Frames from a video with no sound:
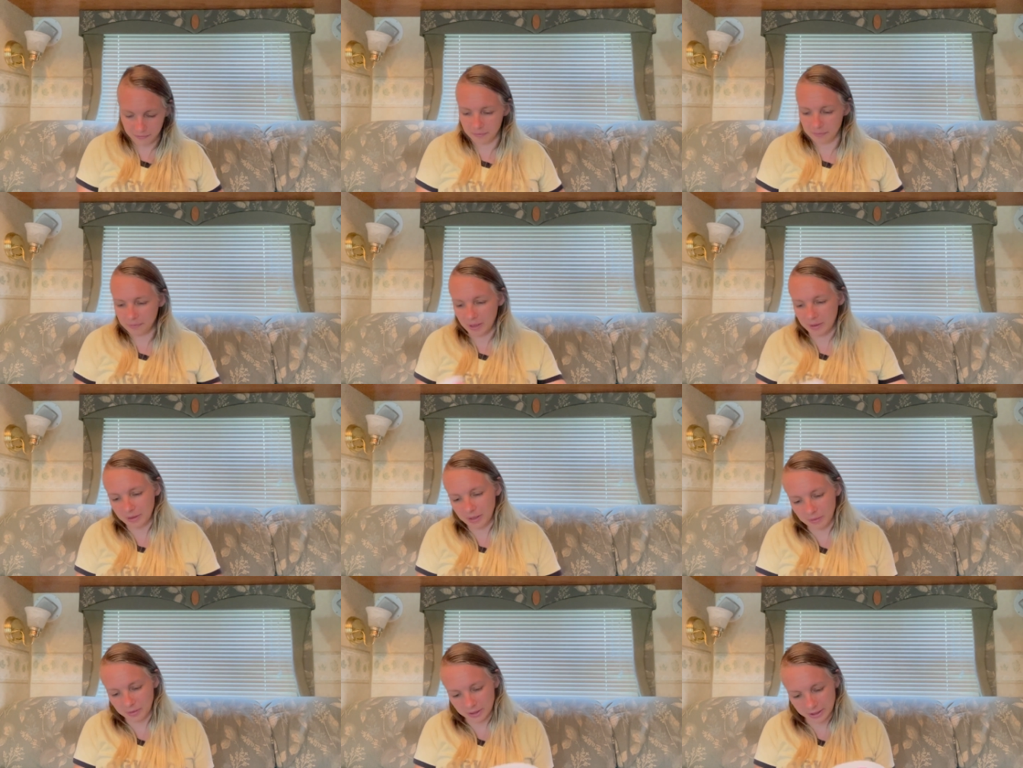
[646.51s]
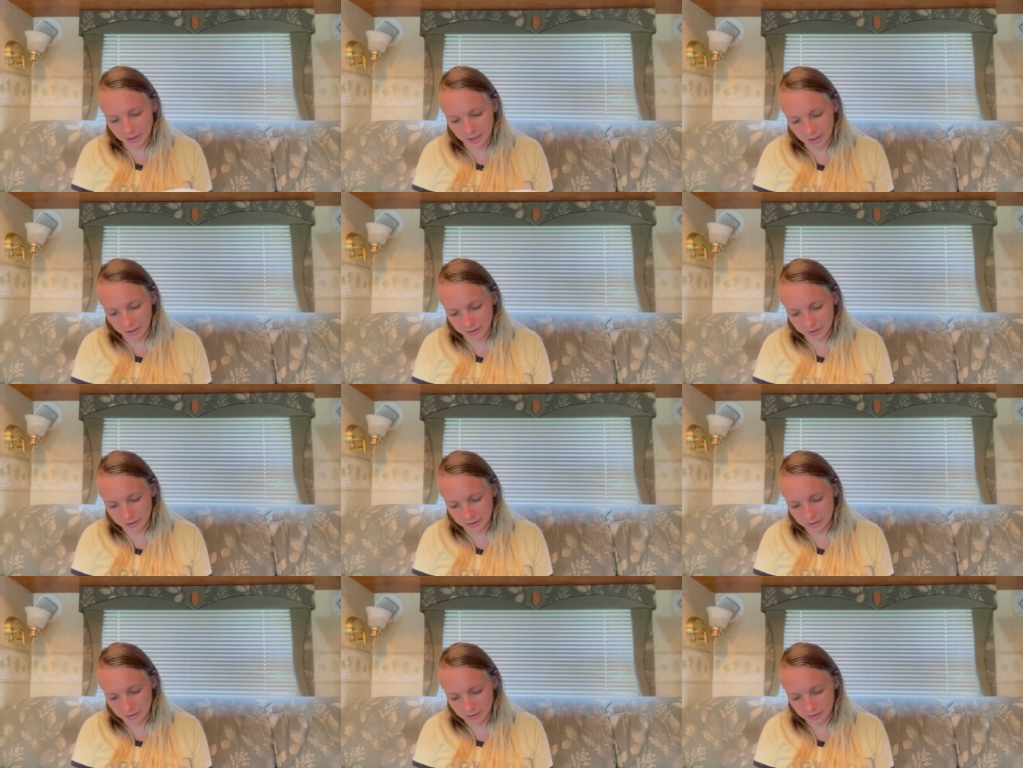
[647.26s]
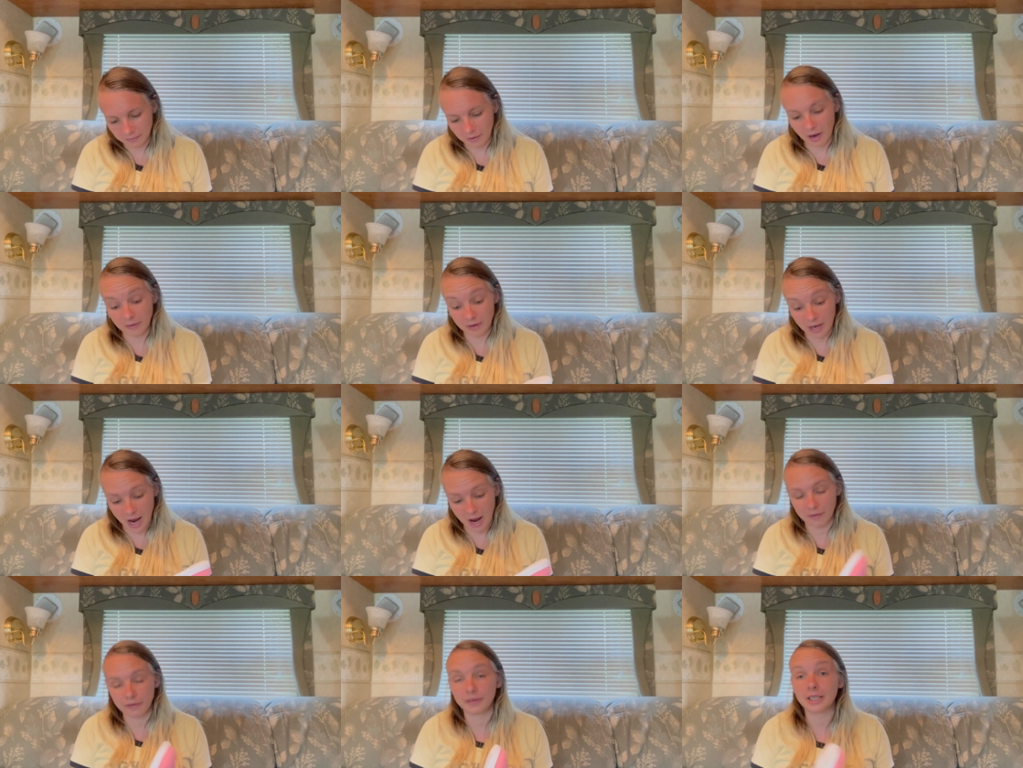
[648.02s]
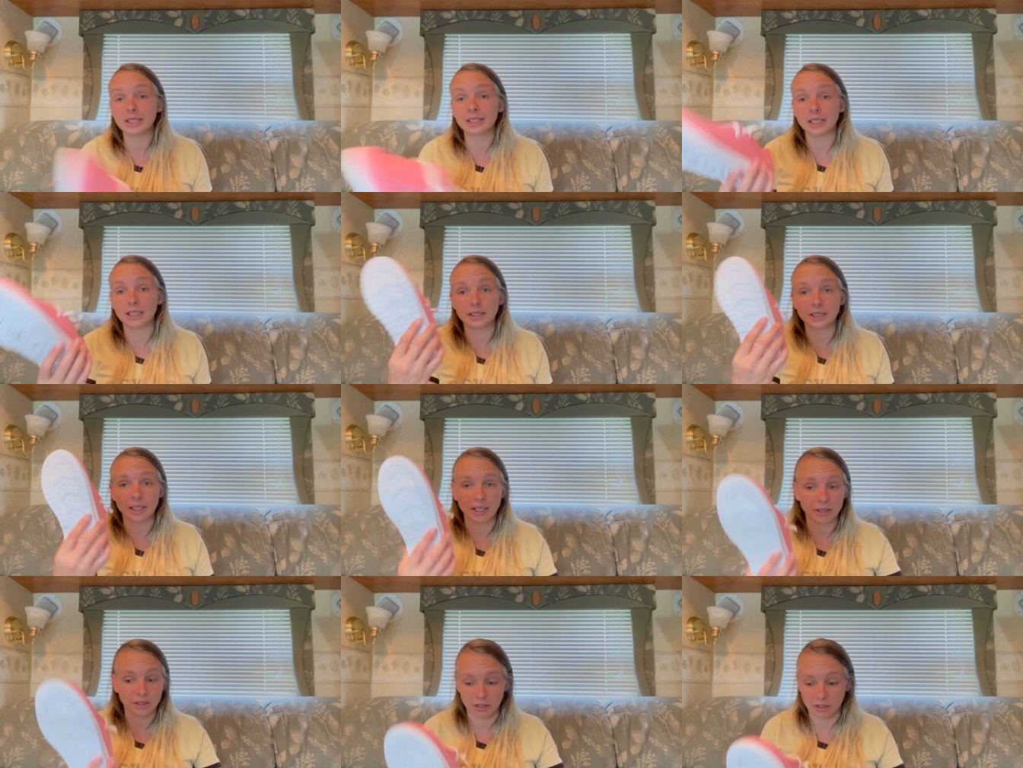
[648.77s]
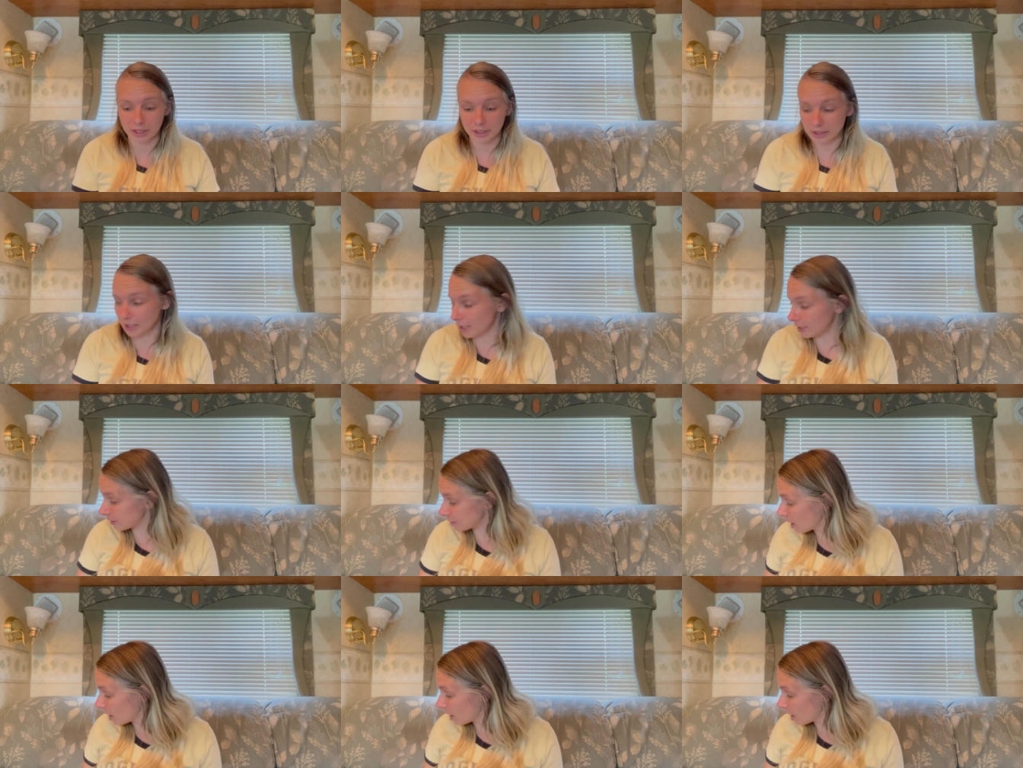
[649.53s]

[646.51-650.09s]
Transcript: Maybe they were six, five and a half. Because these say 36.